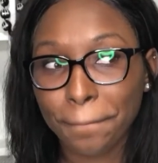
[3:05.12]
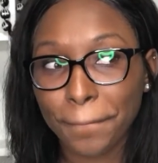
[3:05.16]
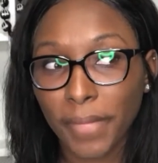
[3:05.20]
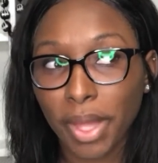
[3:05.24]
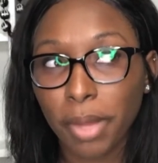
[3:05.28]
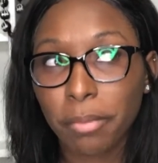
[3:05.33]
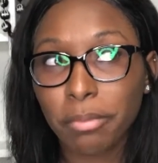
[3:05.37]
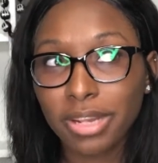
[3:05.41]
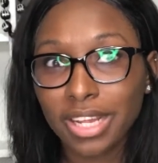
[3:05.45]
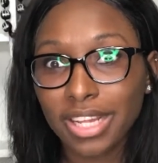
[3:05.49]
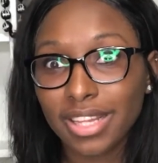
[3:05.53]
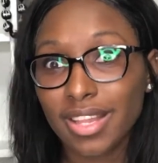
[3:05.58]

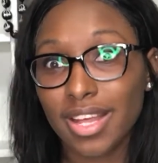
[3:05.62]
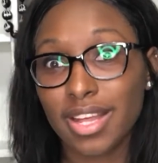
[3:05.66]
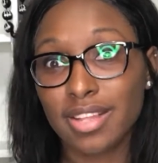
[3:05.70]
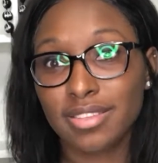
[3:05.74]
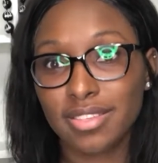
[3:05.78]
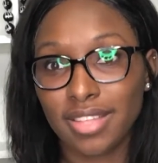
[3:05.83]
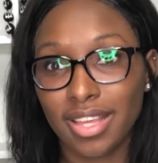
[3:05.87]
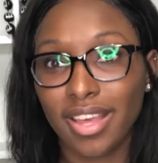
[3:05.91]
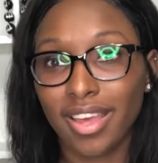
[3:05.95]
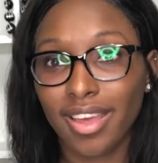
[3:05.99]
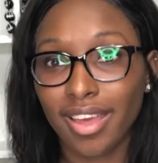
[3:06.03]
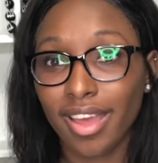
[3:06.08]
I'm gonna let that
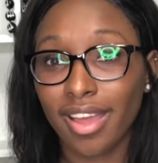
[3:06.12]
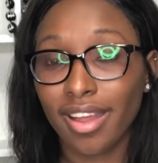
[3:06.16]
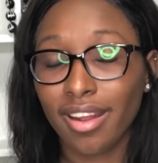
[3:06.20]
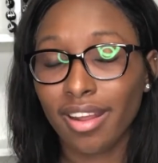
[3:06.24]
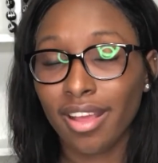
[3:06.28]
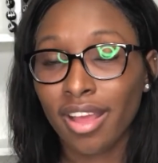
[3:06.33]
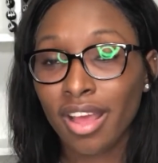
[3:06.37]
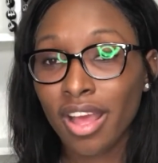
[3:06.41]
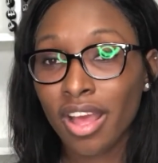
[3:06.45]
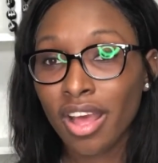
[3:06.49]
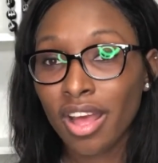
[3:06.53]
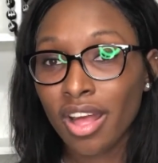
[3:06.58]
sink in.
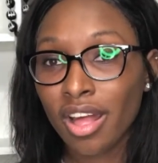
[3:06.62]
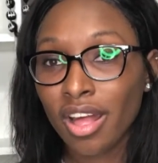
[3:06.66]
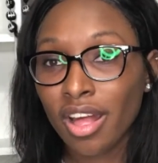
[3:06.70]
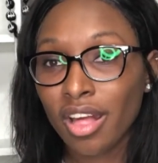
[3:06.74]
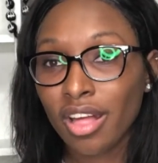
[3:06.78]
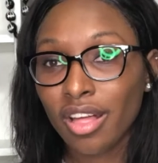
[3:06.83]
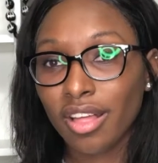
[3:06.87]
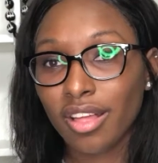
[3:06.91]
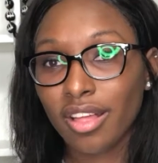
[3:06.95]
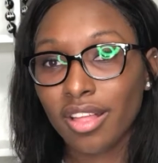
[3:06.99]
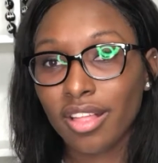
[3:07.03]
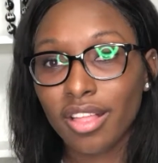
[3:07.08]

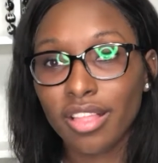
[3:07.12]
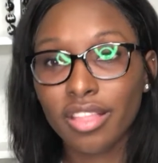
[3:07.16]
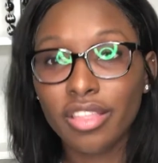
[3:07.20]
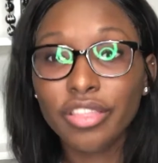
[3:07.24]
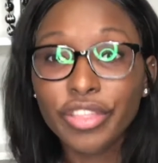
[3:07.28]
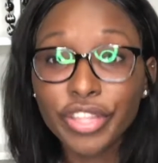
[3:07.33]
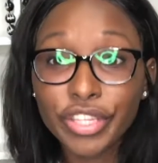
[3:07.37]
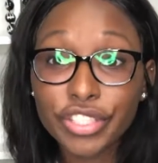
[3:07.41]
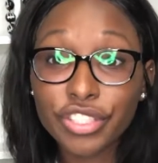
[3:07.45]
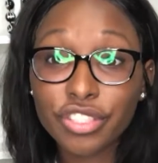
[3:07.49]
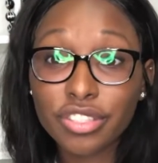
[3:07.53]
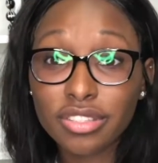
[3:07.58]

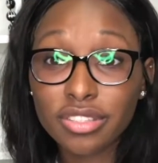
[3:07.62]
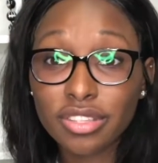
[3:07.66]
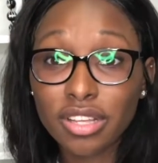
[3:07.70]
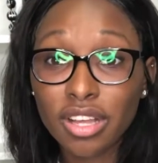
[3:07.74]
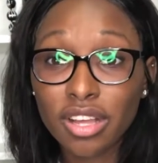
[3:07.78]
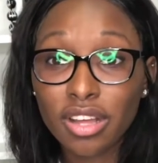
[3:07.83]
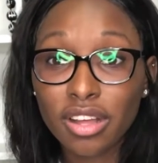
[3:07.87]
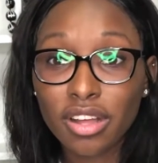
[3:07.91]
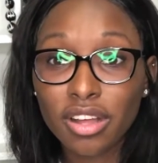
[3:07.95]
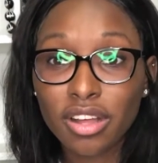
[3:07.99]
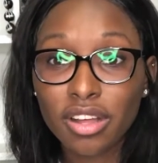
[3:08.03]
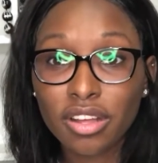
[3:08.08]
This
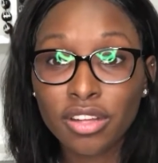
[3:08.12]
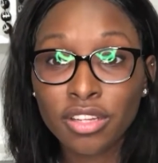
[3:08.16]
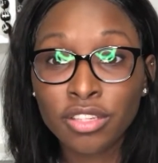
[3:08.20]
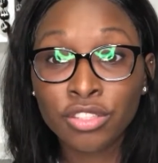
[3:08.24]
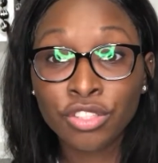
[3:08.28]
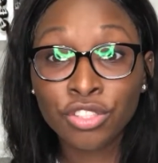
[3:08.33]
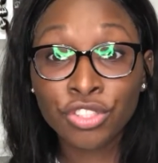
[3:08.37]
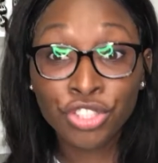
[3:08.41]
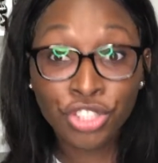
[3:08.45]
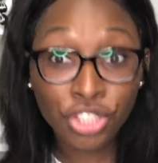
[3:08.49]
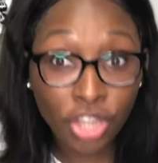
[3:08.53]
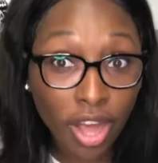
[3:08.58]

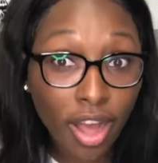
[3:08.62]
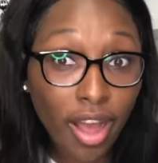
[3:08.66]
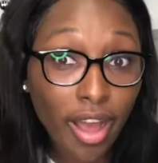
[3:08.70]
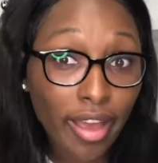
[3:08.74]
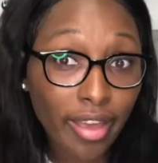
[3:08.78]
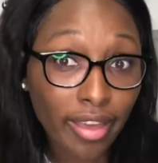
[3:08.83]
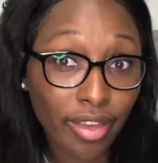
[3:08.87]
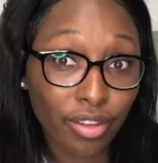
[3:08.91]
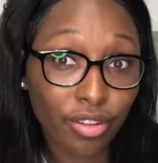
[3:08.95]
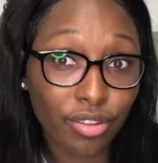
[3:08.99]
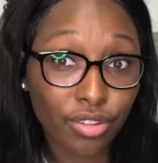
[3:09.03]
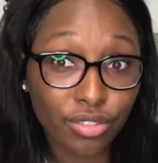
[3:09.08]

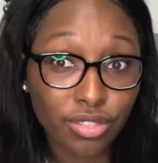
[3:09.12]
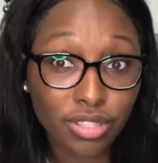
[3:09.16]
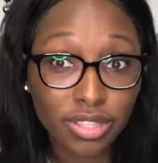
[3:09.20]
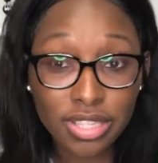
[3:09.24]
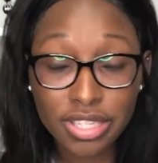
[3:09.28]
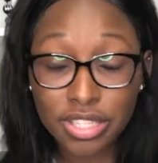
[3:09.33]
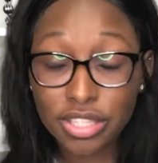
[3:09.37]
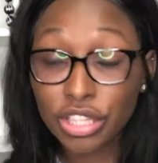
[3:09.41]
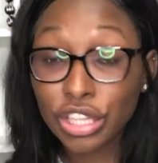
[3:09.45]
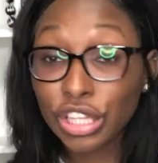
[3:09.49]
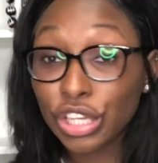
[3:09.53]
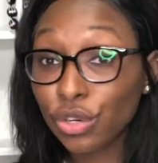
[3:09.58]
child,
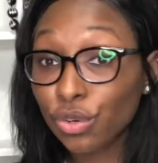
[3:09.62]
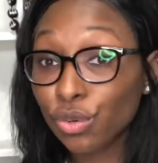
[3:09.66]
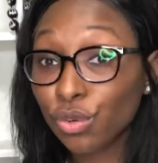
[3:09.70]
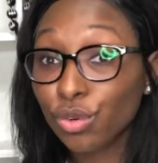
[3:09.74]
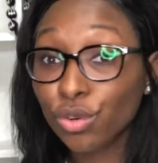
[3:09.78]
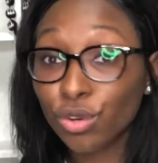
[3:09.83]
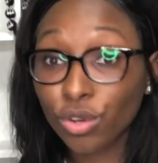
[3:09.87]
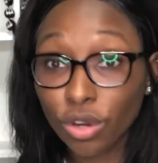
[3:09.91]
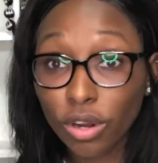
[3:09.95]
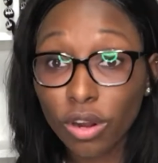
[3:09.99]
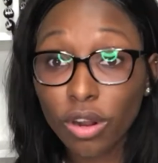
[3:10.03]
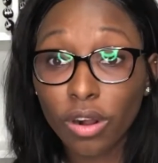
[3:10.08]
this little
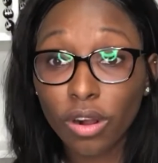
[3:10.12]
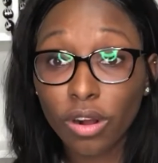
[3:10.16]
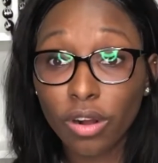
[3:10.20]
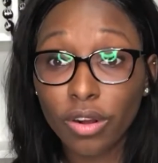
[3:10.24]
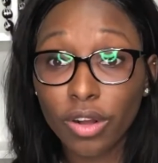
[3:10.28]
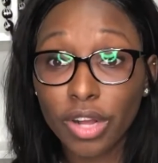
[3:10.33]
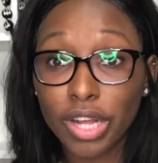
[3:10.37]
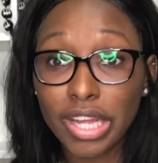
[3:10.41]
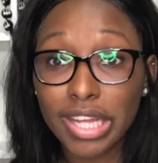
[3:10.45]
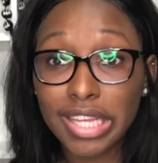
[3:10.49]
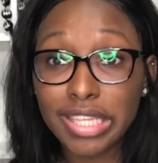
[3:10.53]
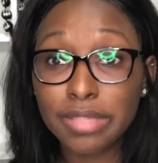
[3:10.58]
girl,
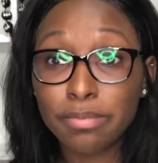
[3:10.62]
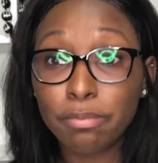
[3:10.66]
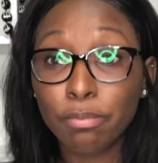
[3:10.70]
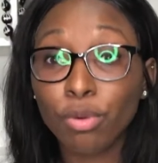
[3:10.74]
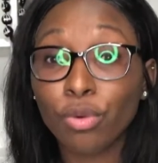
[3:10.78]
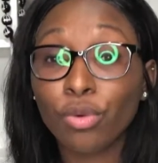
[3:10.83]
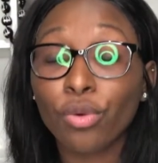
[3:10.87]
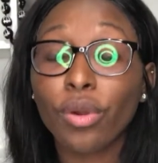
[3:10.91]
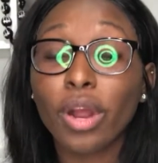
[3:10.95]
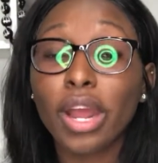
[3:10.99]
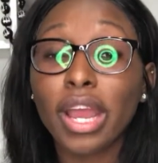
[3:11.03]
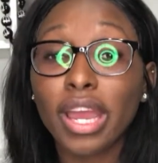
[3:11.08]
is
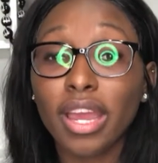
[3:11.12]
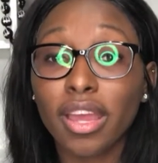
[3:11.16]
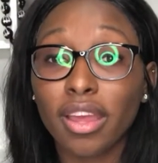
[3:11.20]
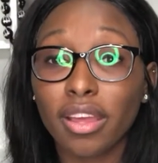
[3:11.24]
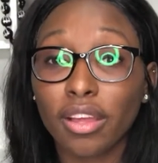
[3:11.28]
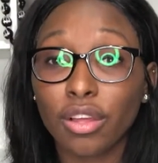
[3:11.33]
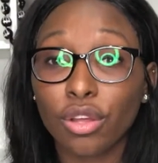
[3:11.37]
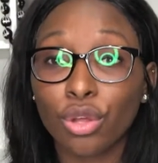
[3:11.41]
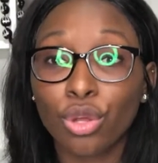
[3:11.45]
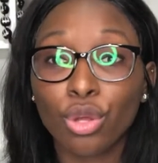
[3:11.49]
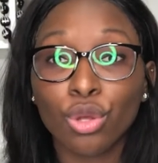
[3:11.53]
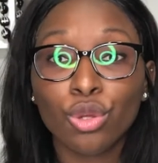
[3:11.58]

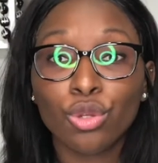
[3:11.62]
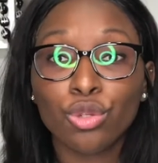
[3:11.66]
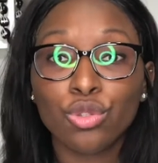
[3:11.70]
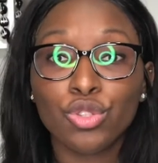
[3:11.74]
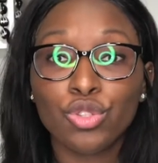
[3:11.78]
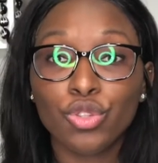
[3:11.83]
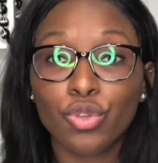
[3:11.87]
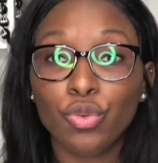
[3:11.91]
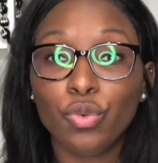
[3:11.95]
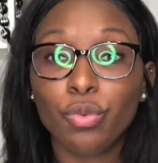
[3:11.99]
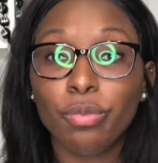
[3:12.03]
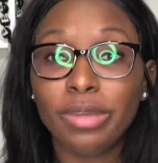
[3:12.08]
praying
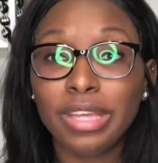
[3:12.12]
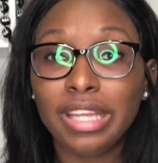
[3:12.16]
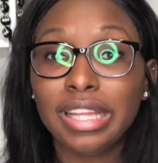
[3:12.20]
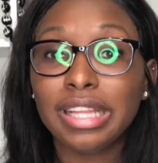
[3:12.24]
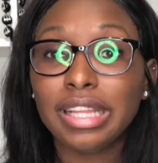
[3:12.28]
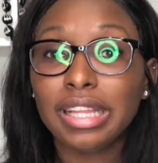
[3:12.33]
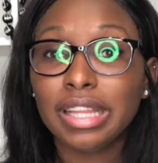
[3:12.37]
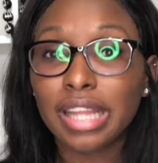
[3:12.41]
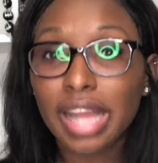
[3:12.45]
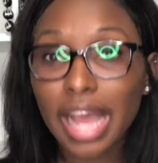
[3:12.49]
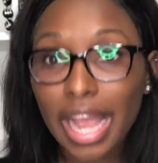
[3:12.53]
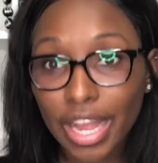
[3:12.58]
to be
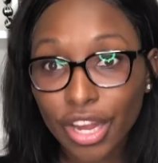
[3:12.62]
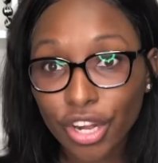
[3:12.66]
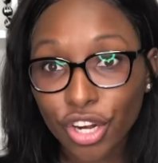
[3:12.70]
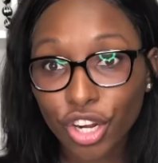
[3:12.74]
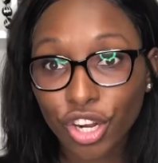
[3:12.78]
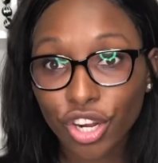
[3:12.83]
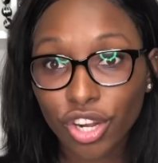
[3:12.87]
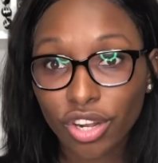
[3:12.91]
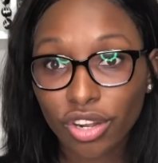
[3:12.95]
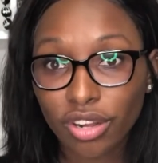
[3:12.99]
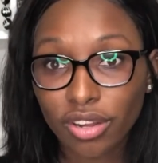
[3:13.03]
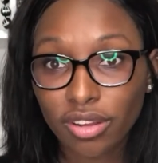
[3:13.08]

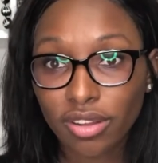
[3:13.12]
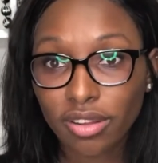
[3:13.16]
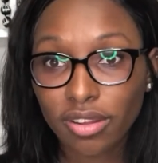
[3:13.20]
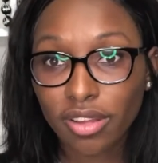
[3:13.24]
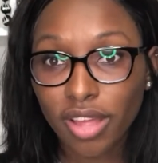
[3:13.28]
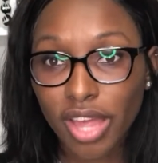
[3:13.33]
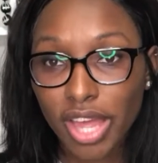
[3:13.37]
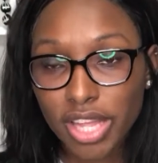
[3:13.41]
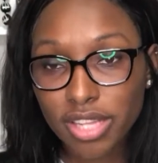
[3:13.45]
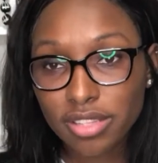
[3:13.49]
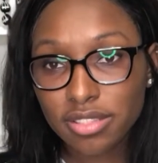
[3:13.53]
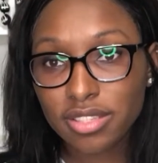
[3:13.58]
lighter
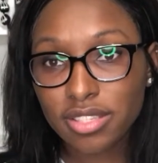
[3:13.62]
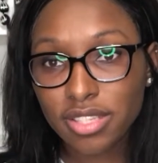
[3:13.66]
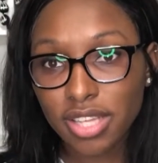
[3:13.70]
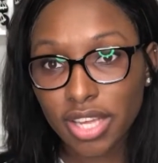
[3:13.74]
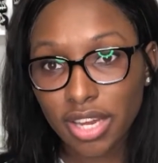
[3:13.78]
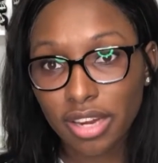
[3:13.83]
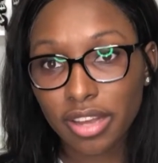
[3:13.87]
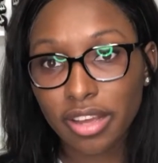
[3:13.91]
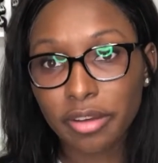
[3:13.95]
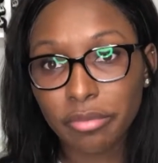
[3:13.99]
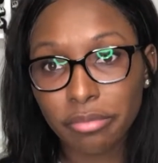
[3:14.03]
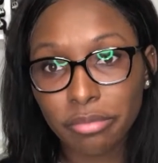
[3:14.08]
in
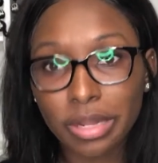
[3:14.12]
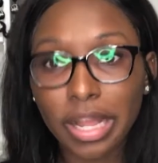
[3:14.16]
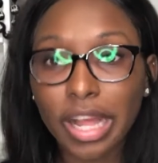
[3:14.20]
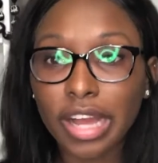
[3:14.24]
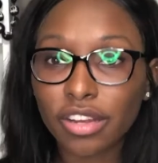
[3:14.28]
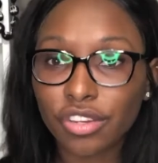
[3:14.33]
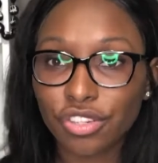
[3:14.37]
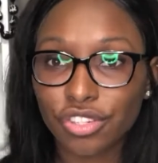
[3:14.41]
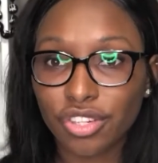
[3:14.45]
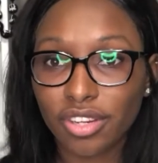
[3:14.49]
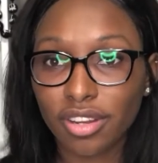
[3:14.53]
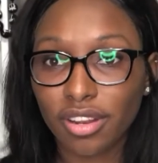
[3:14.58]
skin
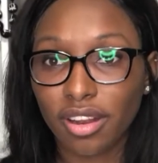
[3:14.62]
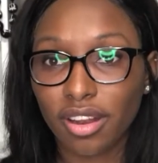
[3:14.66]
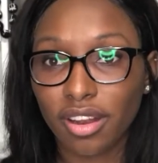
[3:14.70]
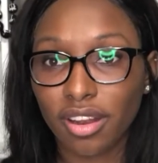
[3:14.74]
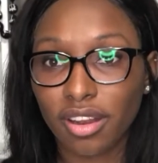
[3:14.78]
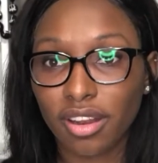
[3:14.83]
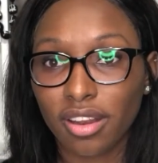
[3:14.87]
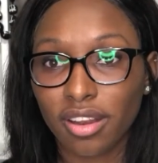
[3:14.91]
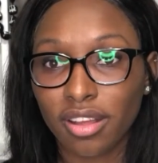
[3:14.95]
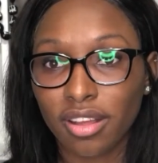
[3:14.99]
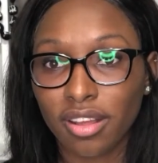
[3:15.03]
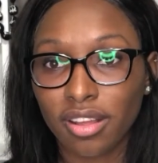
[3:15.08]
complexion,
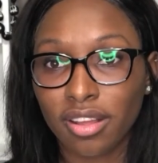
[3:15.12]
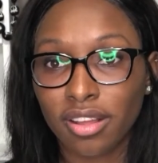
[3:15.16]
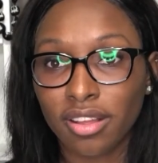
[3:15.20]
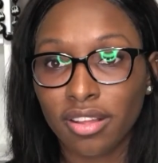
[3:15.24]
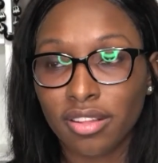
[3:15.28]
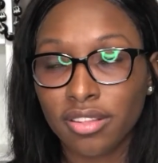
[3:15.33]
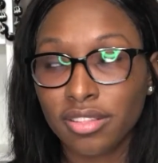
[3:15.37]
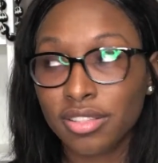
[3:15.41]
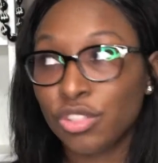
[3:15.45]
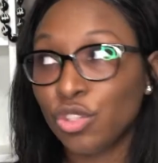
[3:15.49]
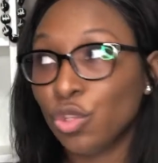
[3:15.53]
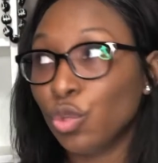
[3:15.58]

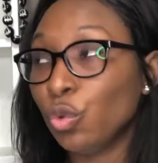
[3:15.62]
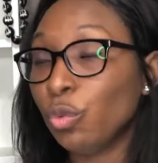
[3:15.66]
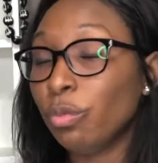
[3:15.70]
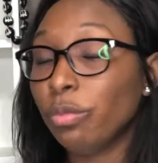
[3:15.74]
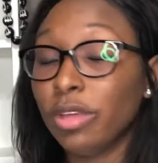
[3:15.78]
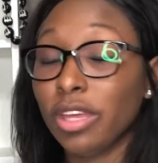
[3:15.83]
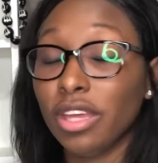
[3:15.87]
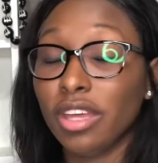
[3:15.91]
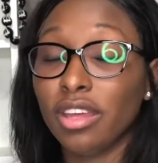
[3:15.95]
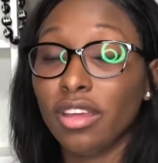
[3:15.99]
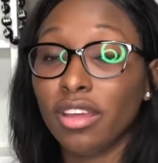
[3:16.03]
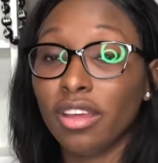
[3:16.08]
to
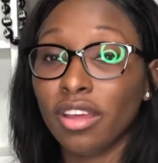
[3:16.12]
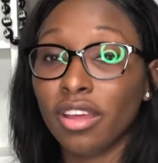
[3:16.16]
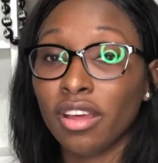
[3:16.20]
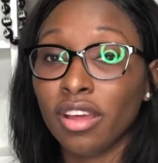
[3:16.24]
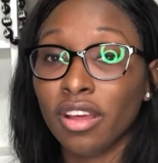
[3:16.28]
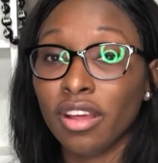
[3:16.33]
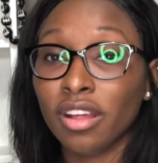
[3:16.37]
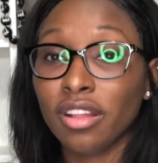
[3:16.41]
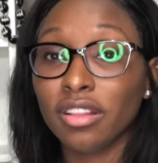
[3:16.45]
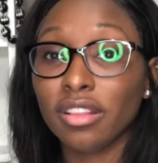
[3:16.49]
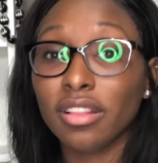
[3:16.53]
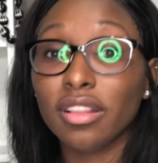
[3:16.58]
be
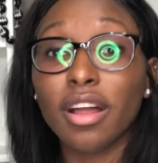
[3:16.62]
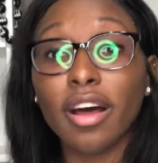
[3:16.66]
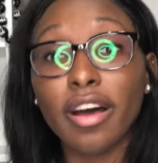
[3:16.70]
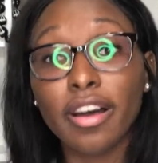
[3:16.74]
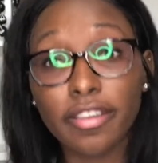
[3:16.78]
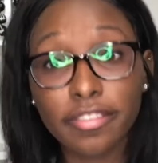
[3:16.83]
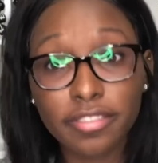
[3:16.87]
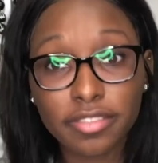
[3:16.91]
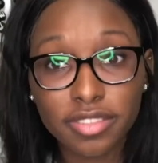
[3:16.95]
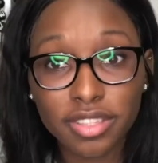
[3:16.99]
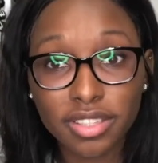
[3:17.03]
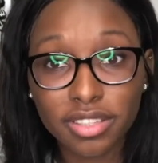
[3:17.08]

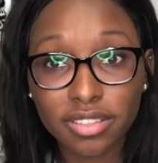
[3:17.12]
loved.